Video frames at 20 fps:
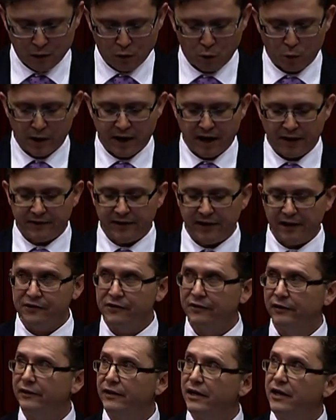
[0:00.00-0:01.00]
We have an
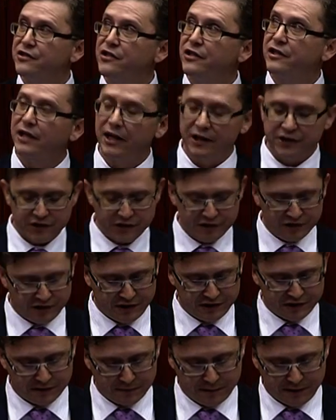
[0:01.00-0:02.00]
excellent education
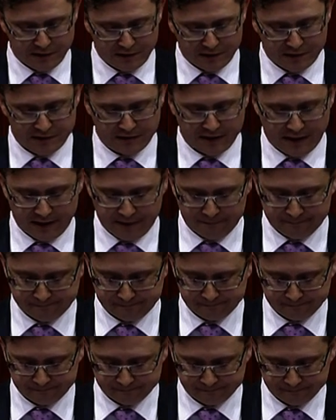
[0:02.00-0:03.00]
system in this state,
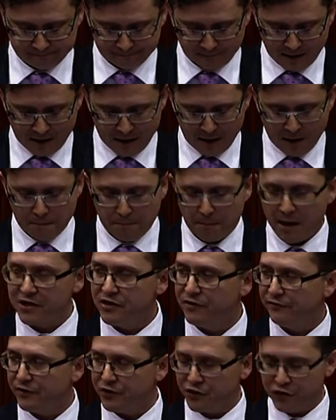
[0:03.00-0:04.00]

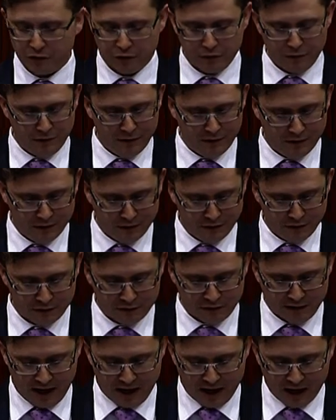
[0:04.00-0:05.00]
much of it due
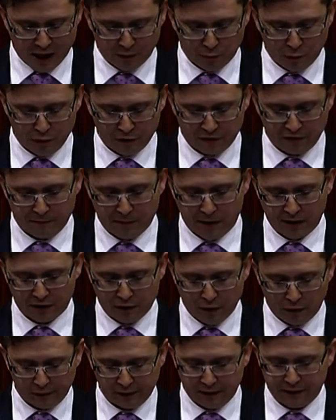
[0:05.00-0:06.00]
to the hard work of my
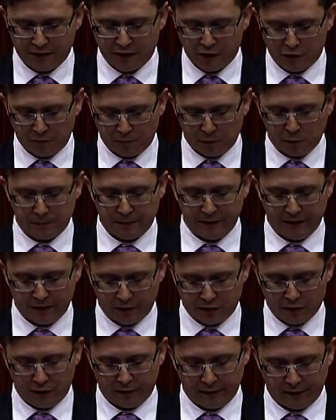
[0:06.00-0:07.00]
colleague, the Honourable Peter
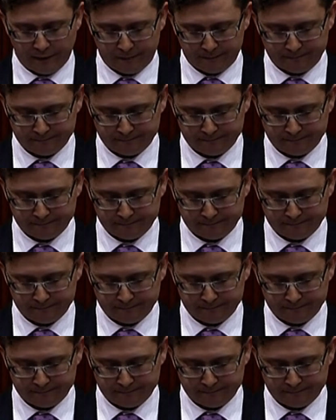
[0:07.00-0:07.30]
Collier.